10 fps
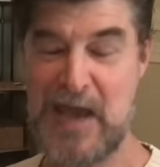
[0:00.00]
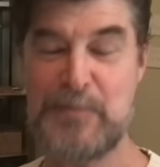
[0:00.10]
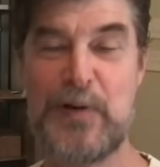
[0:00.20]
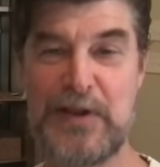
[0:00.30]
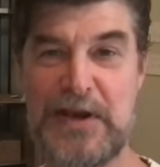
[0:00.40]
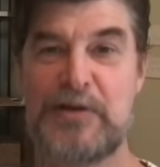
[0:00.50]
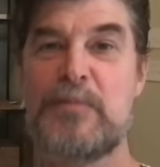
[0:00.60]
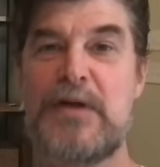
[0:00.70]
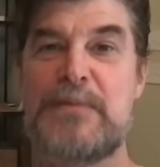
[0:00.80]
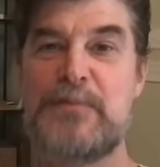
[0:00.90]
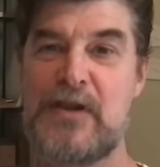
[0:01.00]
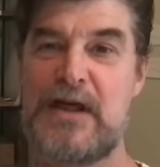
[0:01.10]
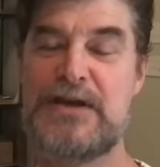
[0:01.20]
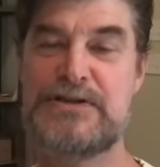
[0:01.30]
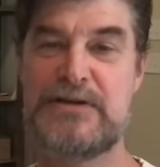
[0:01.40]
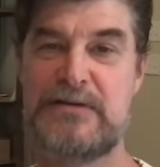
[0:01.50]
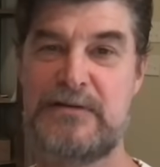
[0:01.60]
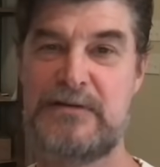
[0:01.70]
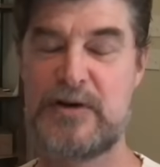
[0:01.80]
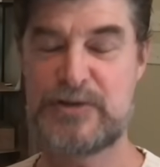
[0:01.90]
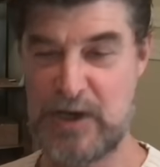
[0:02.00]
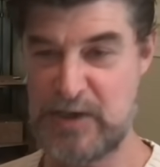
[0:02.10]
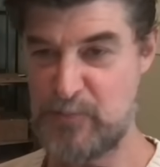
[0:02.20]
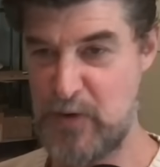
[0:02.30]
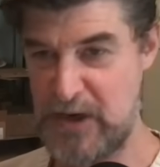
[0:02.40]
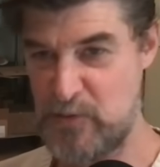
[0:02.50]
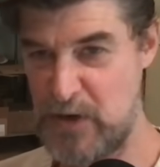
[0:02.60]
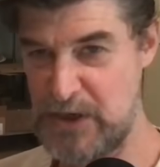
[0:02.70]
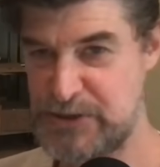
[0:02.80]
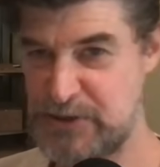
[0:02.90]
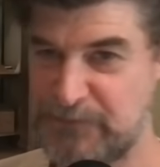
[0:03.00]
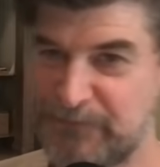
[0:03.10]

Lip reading: and political manipulation. They're trying to brainwash you.